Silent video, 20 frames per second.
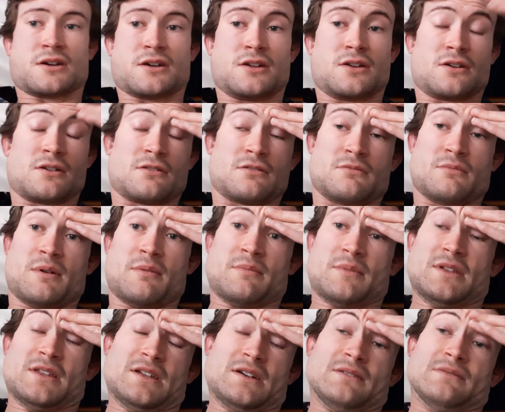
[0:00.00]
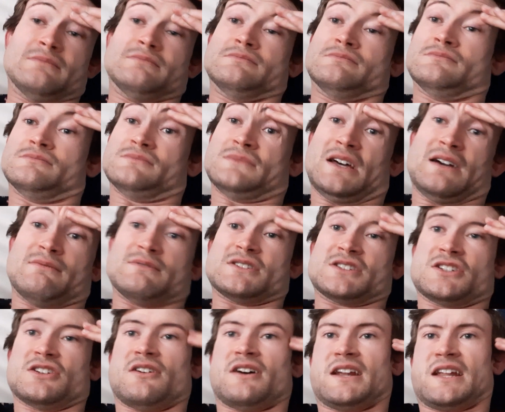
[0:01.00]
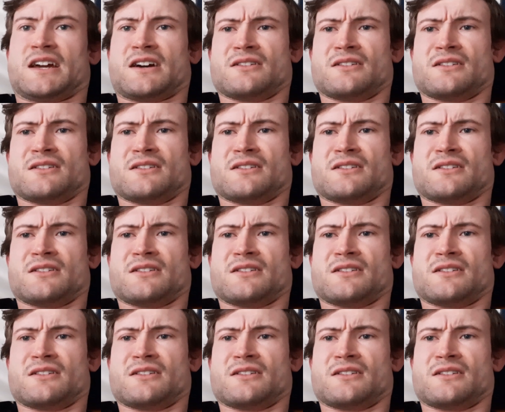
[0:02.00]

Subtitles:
You got to remember that they were signing